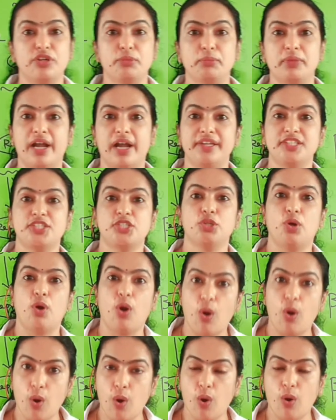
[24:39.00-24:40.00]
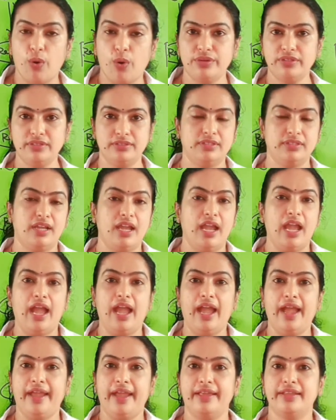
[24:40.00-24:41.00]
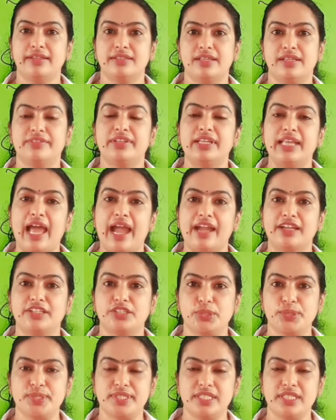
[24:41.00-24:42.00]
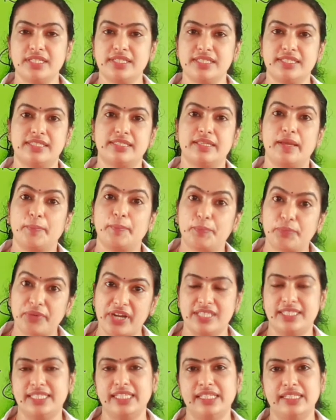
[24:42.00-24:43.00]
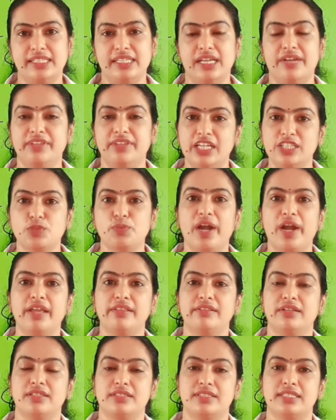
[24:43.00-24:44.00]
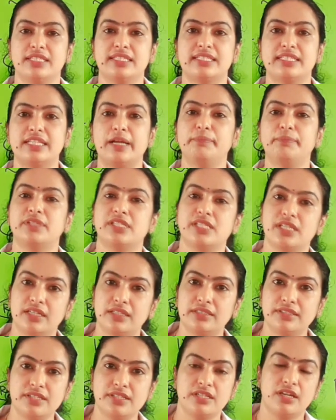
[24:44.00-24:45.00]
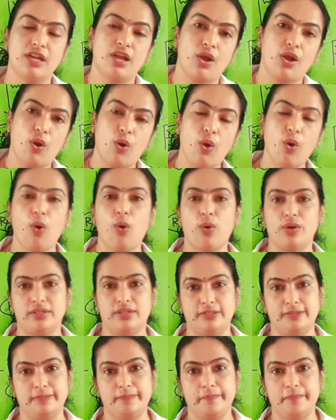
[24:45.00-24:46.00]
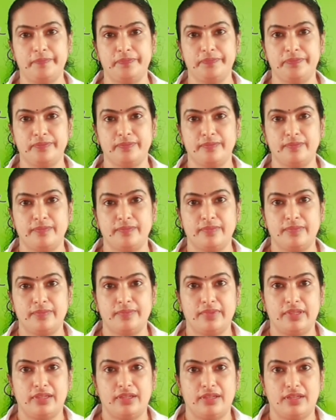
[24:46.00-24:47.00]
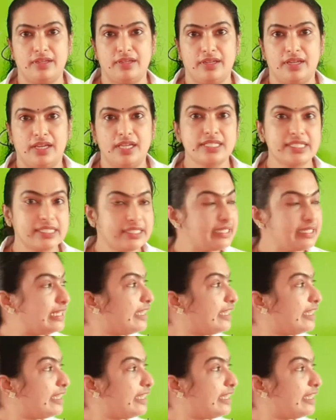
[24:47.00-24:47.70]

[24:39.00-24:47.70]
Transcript: remains on and the lactose is present here. That's why the system turned on. Is it